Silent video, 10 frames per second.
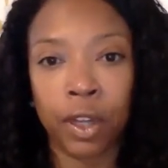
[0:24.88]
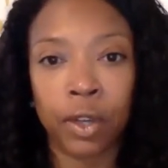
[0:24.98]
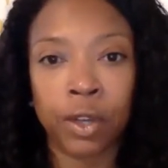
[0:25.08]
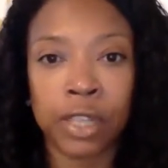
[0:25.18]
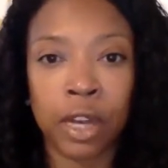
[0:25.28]

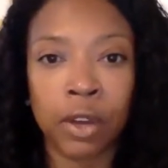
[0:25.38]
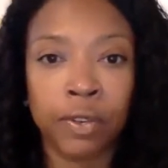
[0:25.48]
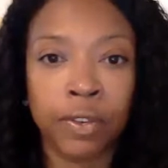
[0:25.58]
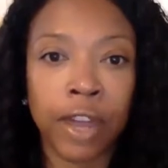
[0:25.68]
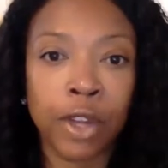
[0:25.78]

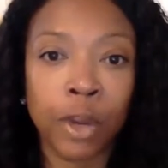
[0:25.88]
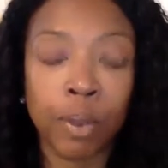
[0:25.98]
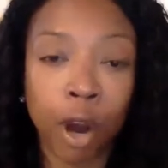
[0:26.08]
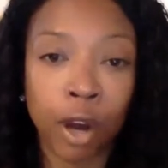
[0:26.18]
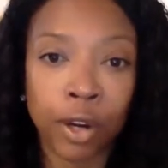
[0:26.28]
yourself and your
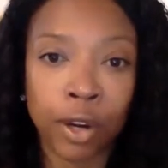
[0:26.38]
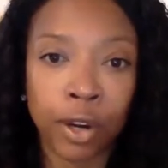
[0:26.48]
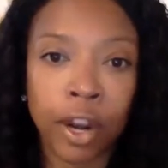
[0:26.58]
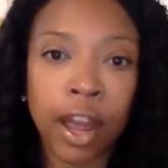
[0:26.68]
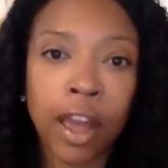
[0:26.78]

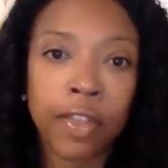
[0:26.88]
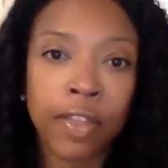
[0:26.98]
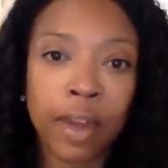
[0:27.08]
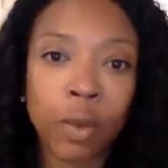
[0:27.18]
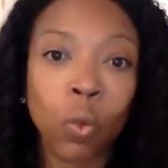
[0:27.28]
partner
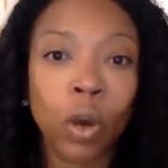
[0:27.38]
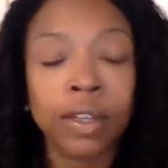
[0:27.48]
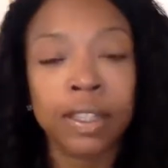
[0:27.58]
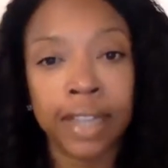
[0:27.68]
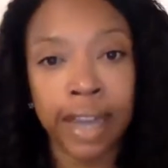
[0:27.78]
that
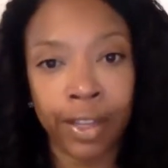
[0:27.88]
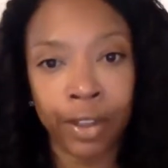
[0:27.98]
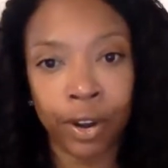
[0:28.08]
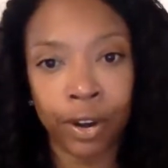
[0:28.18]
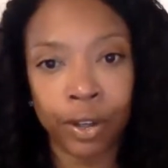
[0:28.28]
work
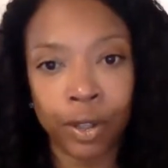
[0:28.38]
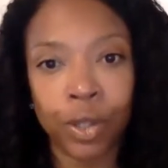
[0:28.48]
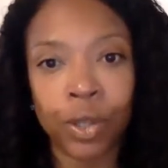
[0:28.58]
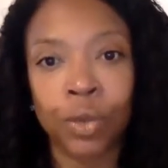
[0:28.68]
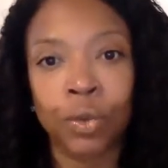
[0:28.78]
together
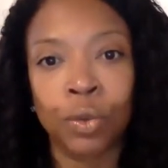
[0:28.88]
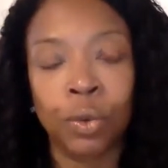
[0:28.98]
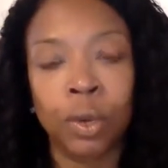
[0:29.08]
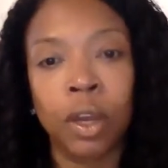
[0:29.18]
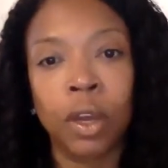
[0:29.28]

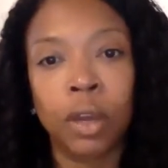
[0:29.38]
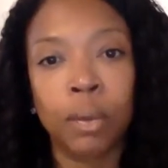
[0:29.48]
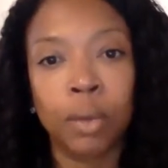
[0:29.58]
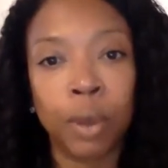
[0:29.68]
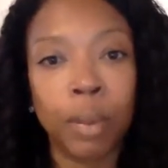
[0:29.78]
to,
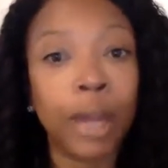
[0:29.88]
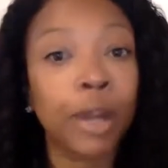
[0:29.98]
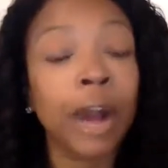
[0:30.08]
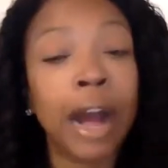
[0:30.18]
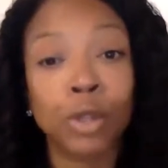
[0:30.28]
make
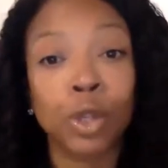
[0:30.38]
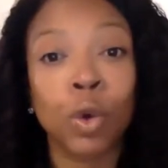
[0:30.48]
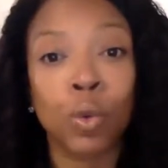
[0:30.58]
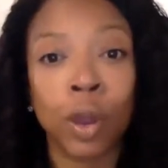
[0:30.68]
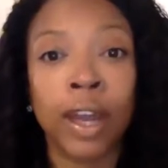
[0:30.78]
your
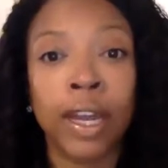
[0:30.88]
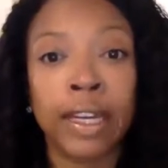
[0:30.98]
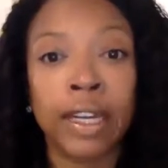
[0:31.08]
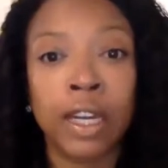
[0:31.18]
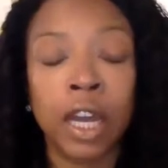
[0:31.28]
household
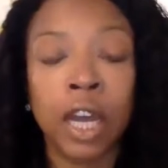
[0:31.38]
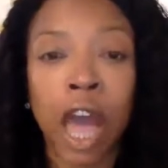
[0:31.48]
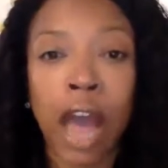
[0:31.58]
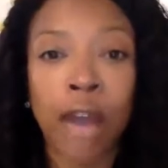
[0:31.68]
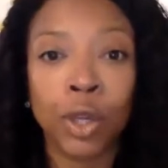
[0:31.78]
run,
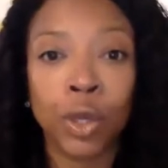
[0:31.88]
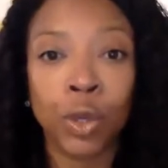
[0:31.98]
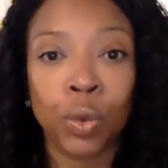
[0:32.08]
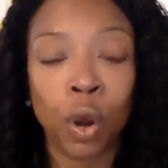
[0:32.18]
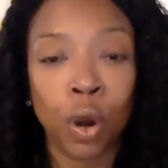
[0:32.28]
how
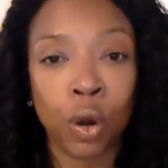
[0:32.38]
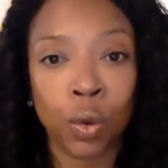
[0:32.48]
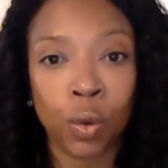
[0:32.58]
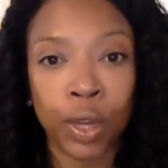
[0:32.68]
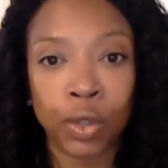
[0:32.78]
you are
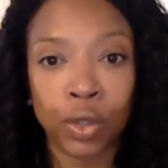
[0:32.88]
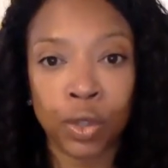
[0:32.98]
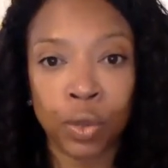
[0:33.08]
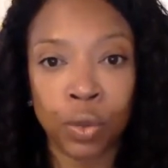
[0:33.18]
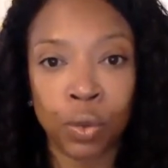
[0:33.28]
going
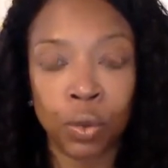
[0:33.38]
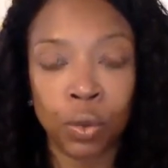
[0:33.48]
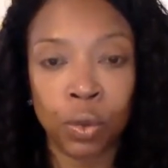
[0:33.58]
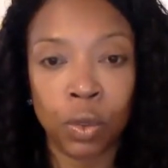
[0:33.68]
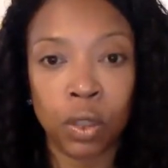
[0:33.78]

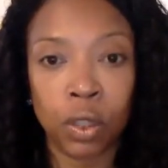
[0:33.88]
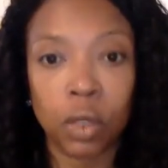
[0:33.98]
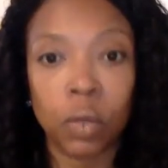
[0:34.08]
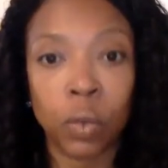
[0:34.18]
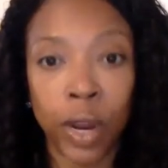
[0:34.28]
to
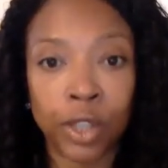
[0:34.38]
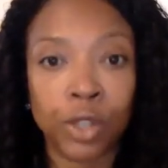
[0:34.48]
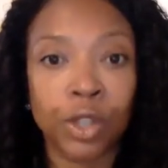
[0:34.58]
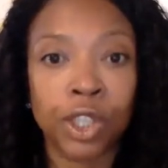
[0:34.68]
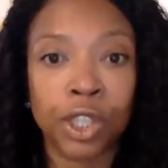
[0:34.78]

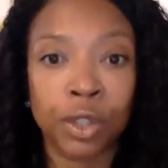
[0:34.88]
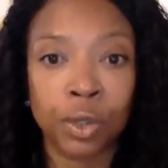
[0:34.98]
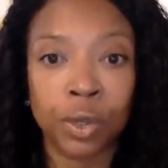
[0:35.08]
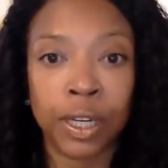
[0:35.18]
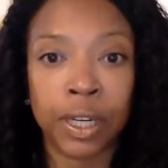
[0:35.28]
raise your
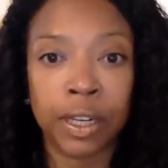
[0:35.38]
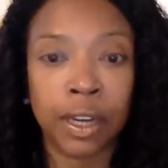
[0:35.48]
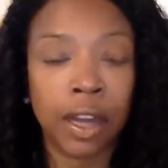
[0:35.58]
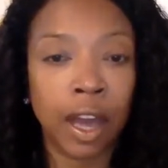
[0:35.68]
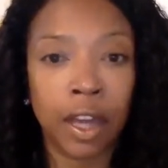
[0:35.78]

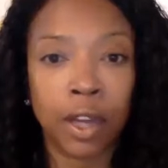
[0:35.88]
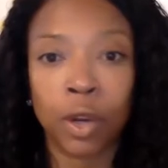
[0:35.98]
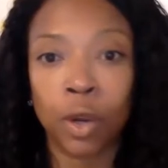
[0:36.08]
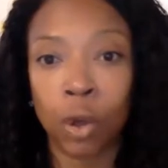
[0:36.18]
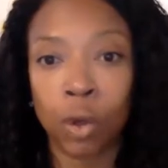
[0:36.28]
children,
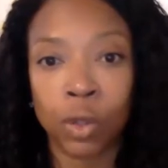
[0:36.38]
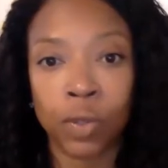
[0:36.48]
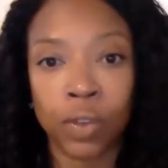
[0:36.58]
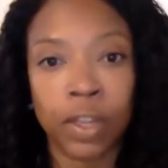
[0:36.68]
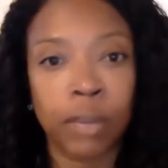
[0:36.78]
your goals
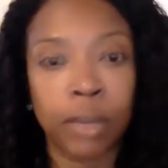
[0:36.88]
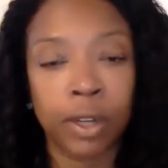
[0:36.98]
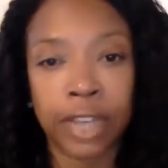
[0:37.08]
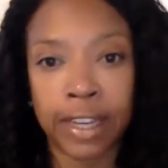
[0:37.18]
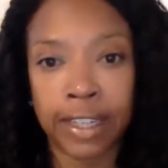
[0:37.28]
for them,
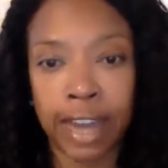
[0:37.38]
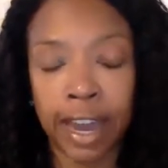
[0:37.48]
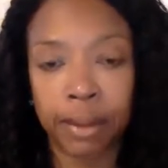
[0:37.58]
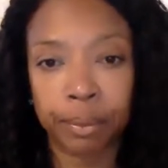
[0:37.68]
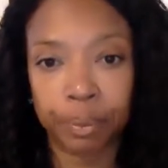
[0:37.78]
your day to day.